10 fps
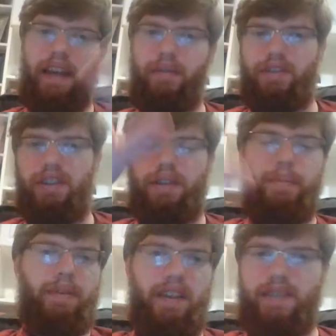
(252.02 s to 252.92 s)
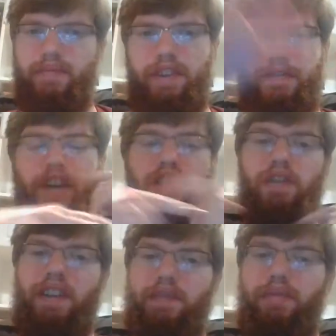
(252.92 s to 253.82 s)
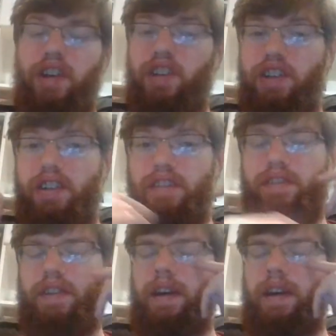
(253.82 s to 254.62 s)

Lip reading: language and the facial expressions.